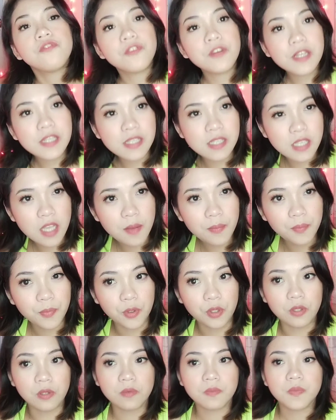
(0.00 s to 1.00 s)
For
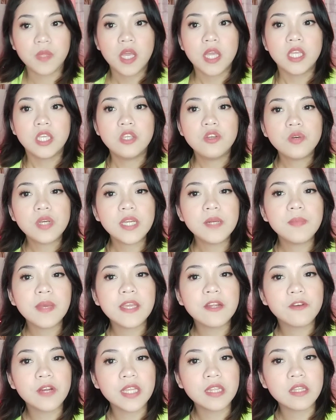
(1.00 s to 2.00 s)
example, you can
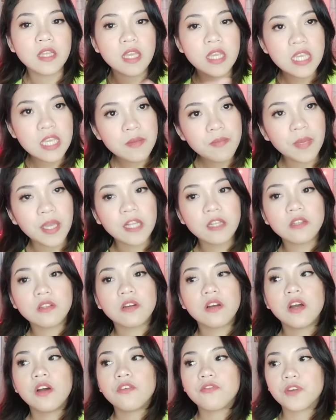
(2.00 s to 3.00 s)
migrate
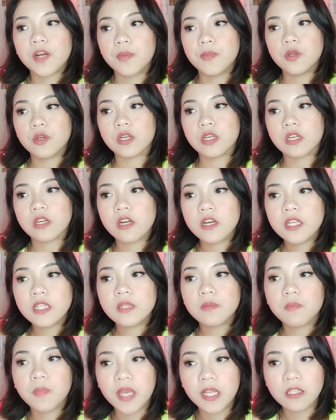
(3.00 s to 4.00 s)
email from your
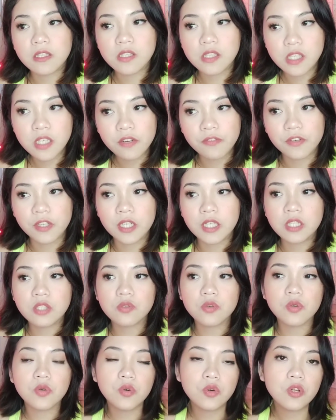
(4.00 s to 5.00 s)
current mail server
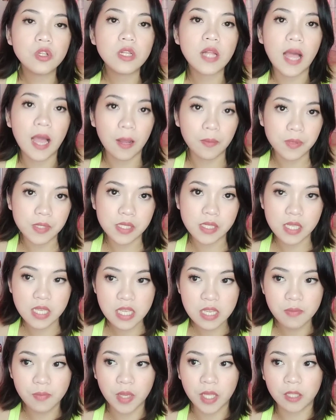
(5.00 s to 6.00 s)
into Google Apps
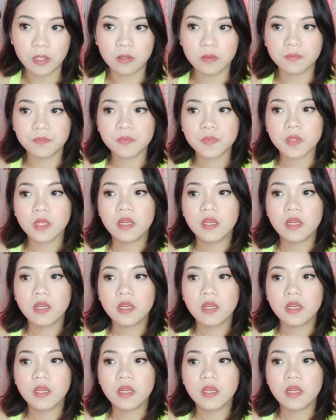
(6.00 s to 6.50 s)
email,